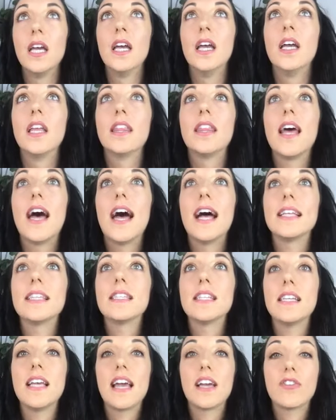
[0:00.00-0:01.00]

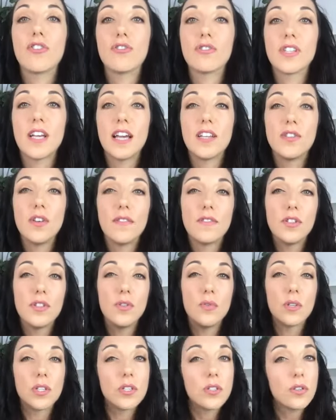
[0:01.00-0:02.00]
that exercise, you have to
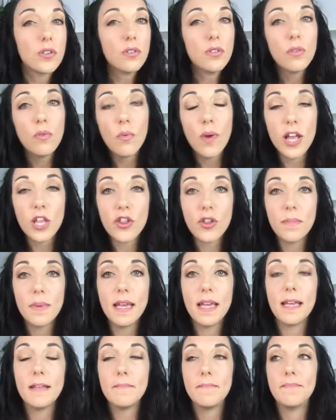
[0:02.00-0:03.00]
do a certain
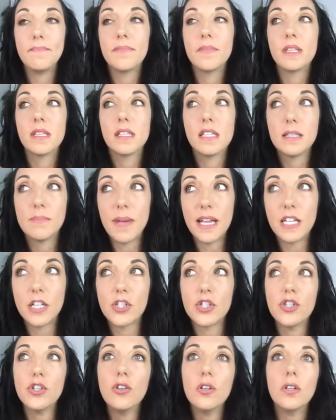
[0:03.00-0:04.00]
regimen, spend a
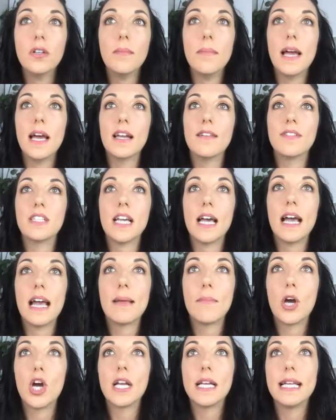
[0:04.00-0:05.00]
certain amount of
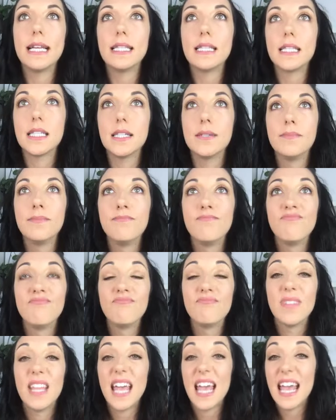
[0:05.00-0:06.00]
time on it,
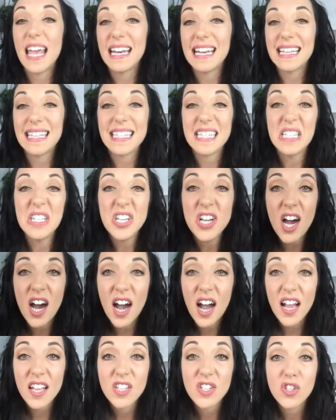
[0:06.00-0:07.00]
and it's
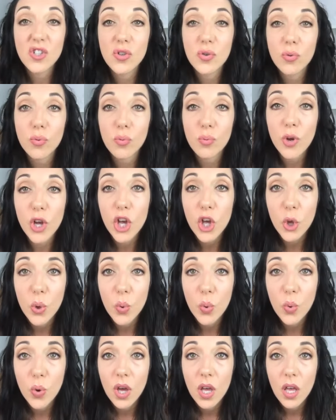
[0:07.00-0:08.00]
not
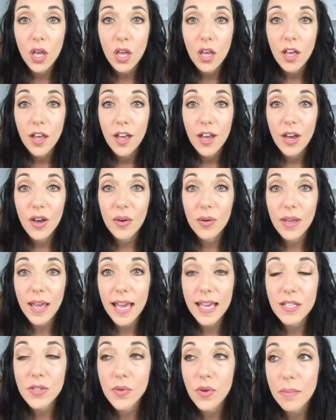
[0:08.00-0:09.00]
true.
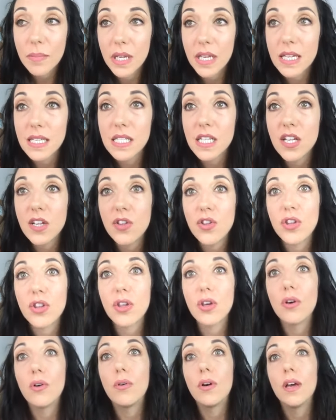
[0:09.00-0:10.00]
Okay, so I'm going to teach
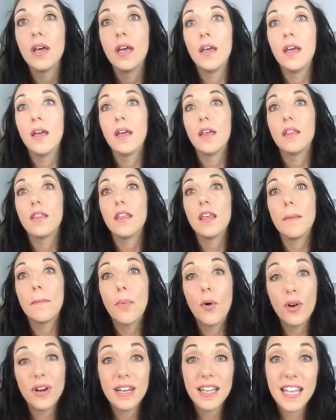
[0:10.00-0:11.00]
you the
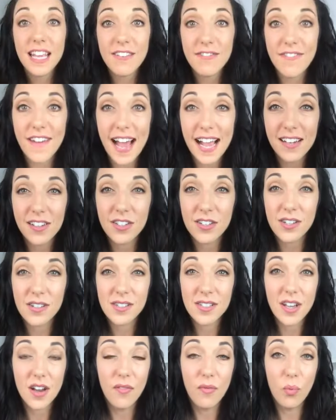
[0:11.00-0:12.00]
important key
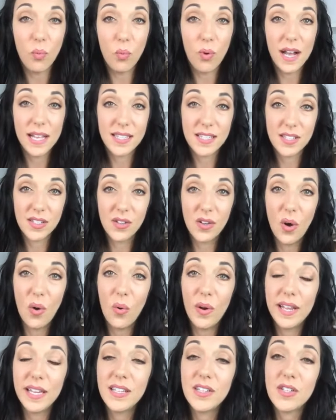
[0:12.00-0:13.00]
factors of what's
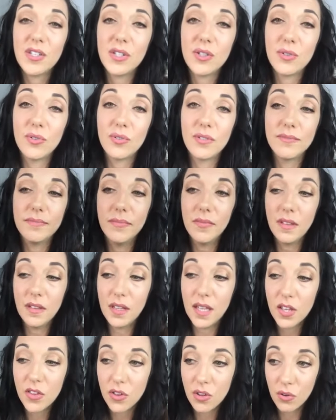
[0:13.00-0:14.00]
going to
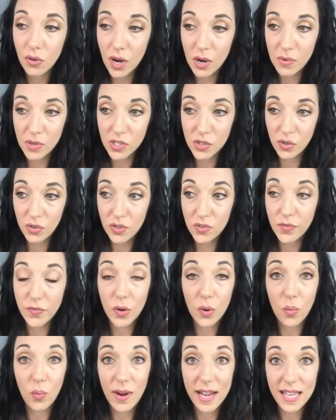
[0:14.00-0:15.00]
get you great results
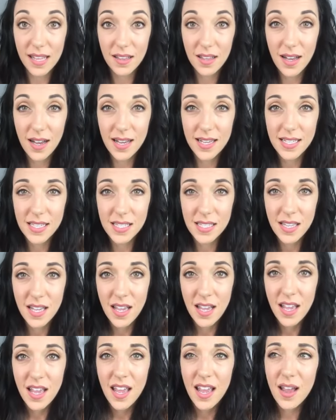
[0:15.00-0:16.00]
for weight loss
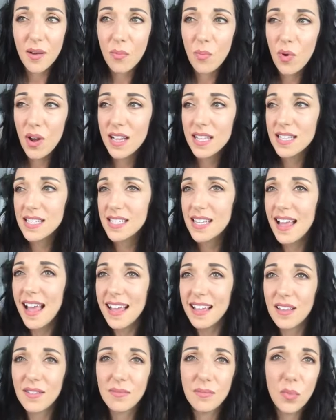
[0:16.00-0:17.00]
and what's
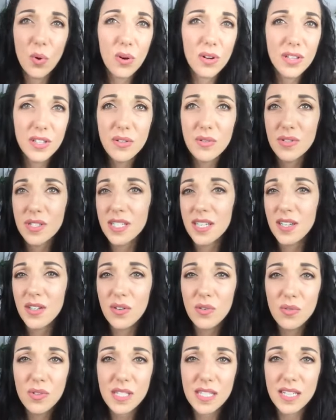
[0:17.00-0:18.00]
like more
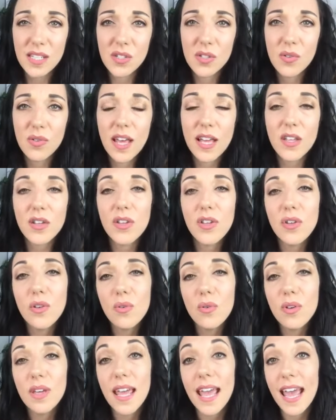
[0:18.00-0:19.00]
loosey-goosey so that
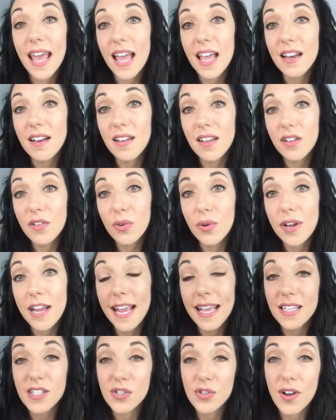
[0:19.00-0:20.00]
you can
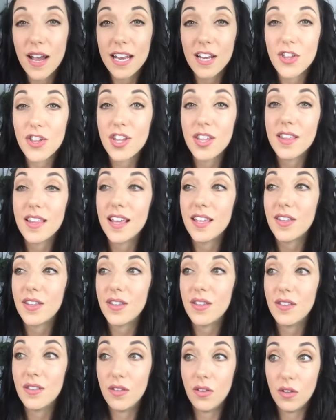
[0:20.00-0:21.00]
create a strategy that
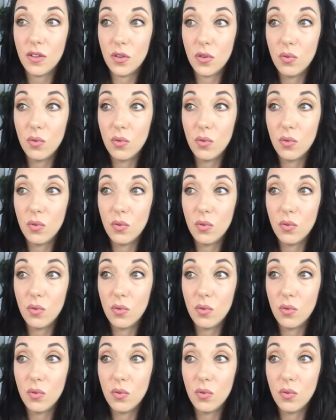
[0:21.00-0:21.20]
you